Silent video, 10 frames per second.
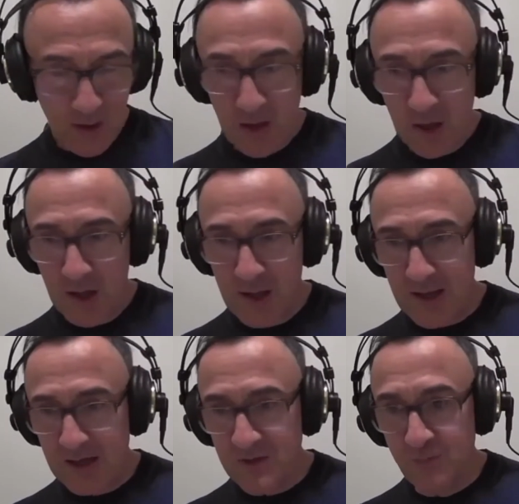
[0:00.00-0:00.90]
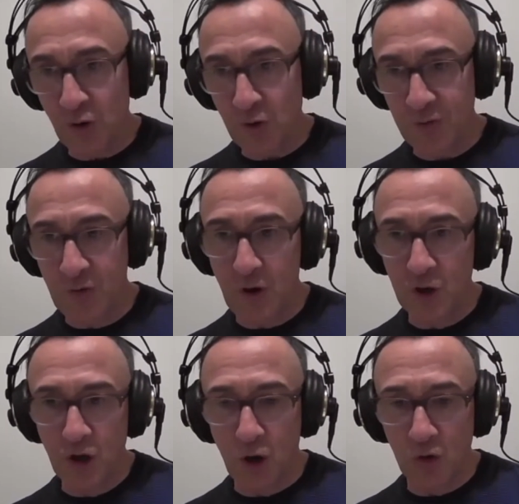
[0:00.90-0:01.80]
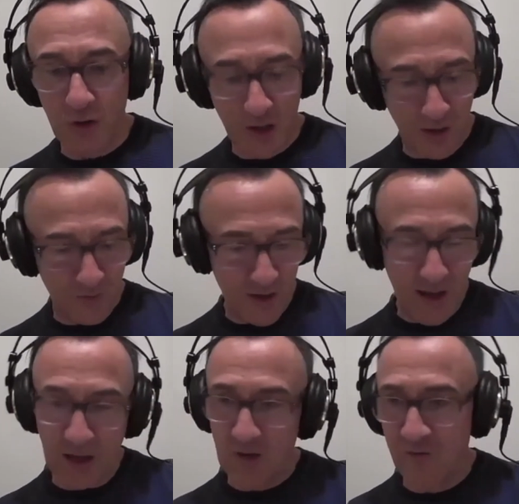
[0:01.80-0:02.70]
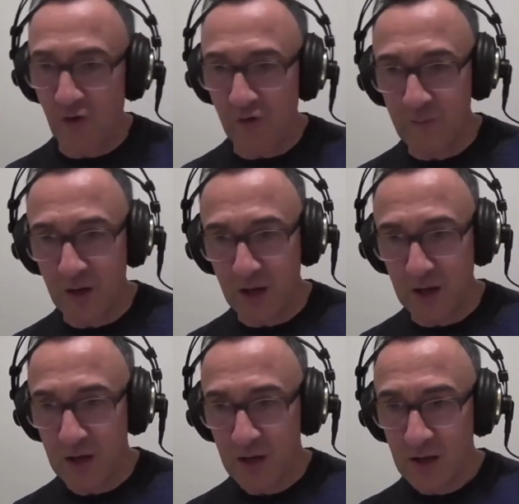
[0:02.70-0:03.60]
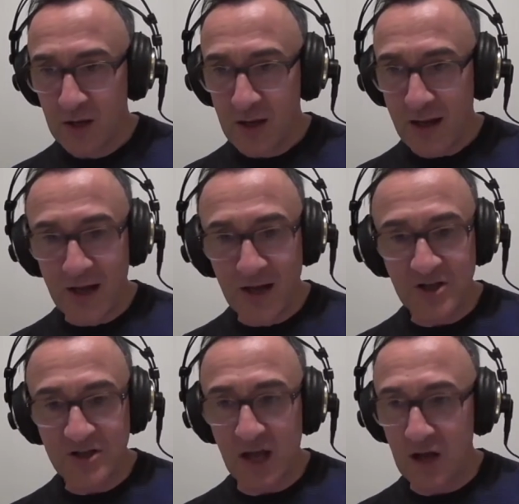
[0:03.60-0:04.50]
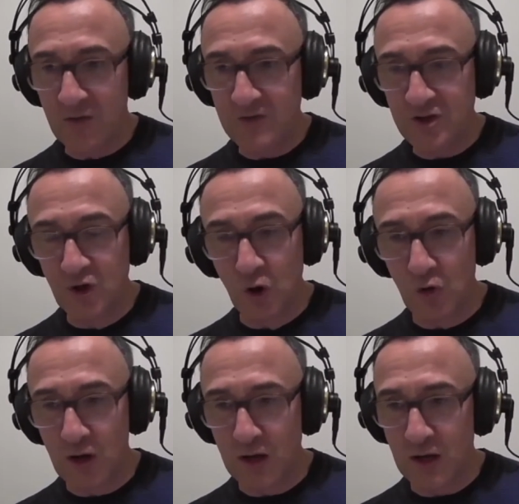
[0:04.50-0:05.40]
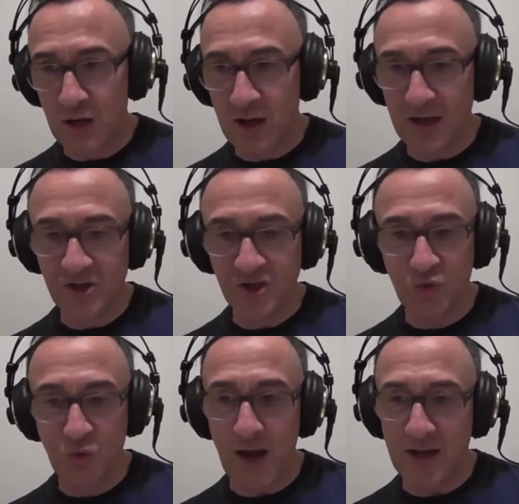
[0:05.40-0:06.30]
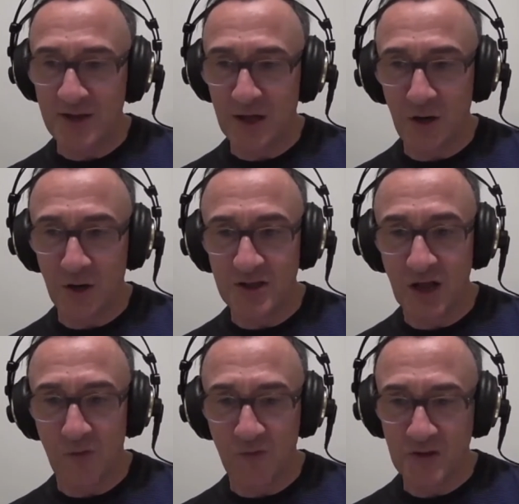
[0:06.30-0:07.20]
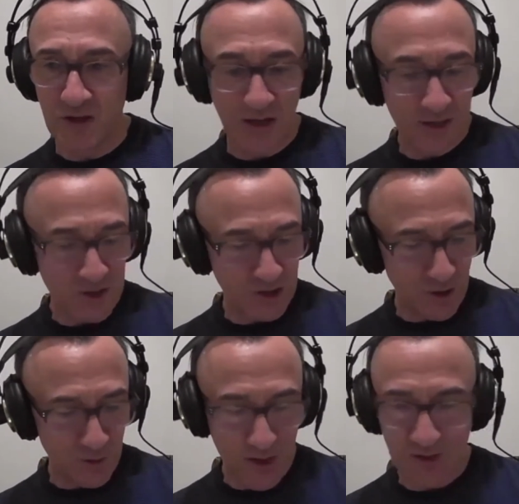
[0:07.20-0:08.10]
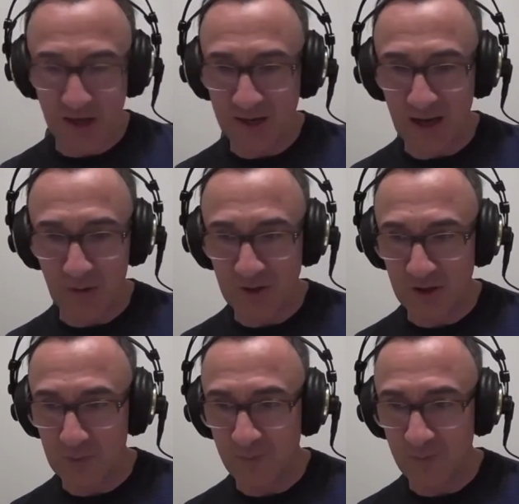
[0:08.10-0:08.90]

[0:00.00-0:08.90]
He is put through on goal in the 84th minute. And instead of scoring, he squares it unselfishly to Jack Harrison.